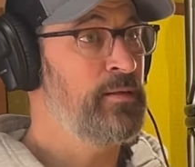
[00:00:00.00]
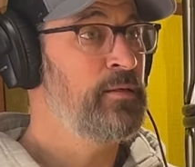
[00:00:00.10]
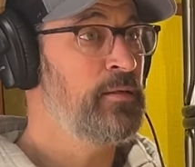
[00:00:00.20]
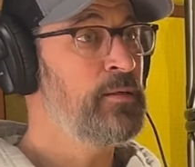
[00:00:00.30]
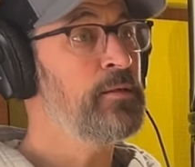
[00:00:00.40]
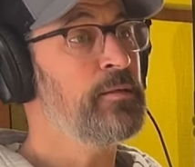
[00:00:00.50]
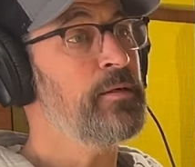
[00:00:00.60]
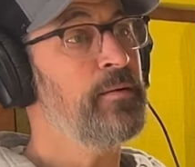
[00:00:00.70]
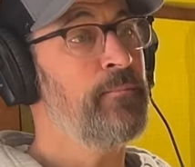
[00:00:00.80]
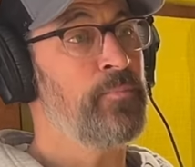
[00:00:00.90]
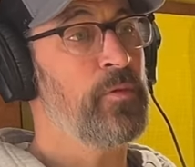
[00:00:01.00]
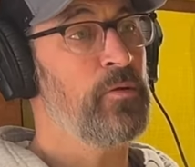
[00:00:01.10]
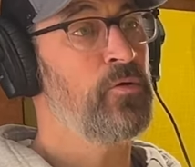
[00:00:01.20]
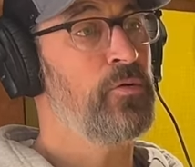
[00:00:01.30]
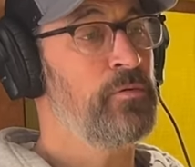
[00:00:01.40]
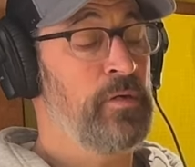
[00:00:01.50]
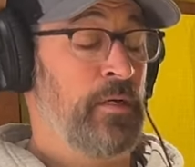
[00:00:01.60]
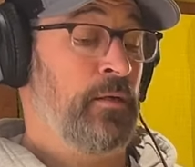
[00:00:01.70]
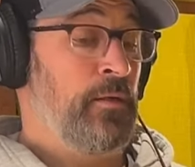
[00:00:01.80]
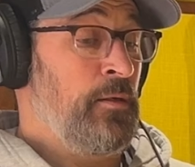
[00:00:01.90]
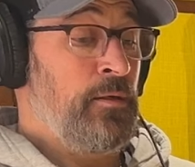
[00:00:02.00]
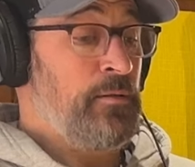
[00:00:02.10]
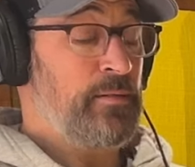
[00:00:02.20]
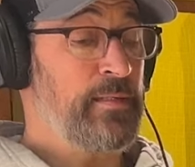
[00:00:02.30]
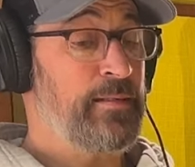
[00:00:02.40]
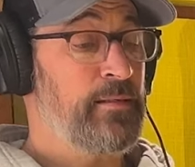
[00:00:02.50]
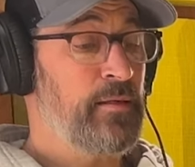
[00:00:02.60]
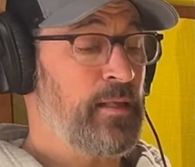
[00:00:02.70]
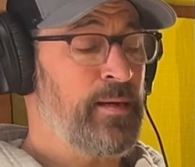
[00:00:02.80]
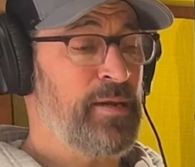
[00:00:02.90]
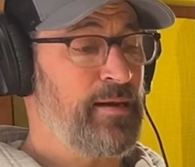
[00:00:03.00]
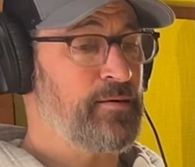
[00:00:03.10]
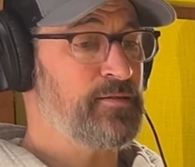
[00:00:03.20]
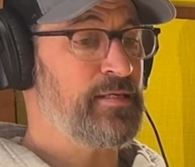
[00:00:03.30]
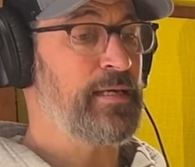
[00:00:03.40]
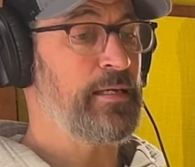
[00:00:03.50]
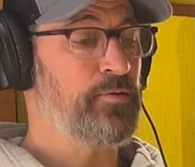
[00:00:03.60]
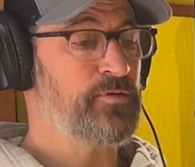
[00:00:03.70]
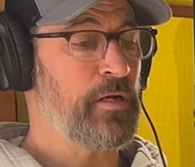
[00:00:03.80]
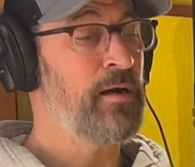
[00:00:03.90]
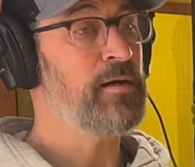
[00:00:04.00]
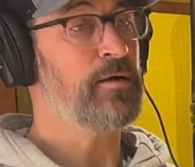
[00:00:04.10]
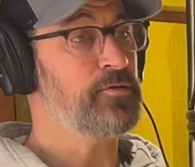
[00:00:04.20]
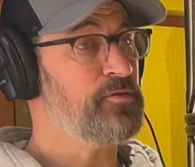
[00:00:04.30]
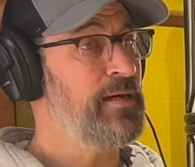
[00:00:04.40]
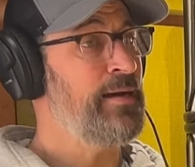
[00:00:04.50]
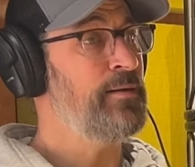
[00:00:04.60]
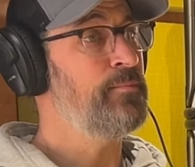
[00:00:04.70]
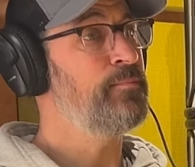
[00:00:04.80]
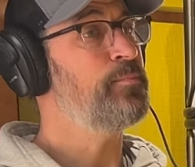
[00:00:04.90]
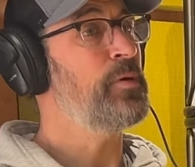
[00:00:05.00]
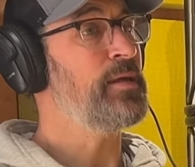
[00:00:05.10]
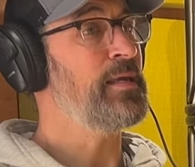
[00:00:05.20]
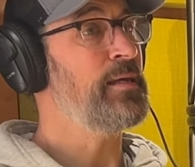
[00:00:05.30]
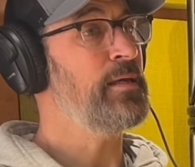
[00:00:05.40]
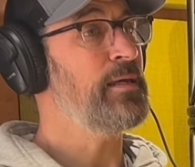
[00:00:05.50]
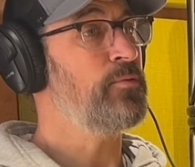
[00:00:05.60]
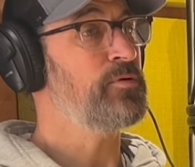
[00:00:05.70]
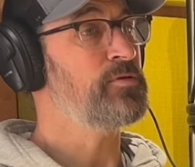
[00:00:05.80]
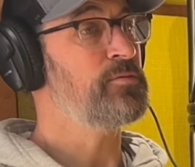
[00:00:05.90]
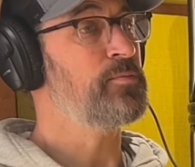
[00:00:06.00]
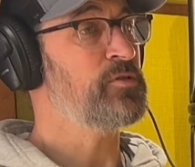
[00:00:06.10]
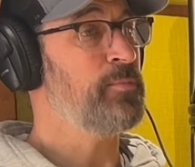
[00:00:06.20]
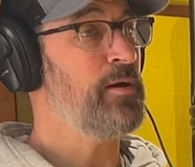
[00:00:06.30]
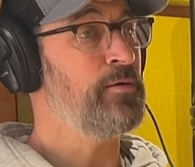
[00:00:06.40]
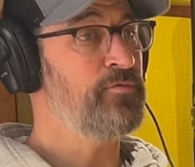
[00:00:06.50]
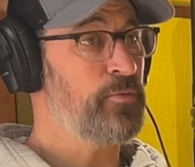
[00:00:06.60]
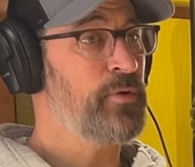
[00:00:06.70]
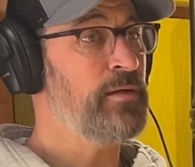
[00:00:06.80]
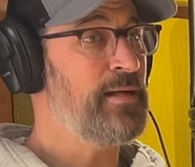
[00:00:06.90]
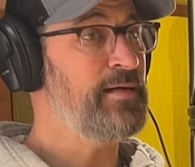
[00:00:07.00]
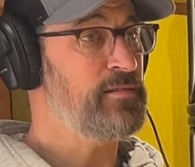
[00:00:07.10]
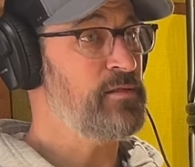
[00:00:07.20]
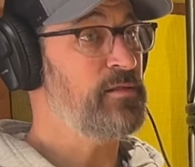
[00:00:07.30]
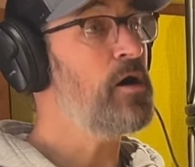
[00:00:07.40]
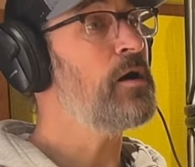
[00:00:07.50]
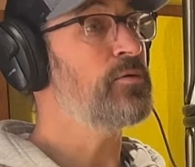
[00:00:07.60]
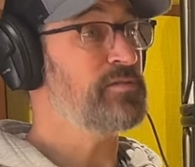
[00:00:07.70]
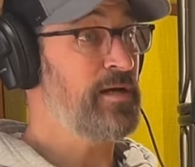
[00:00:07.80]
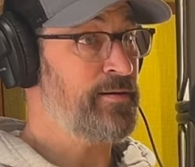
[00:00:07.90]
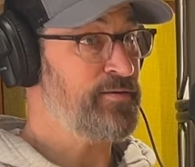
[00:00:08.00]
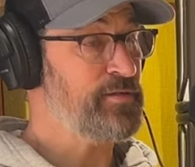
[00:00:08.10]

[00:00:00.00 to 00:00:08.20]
Okay. Um, who uh, I'm not going to say he was on our side, but he was smart enough to realize the law was on our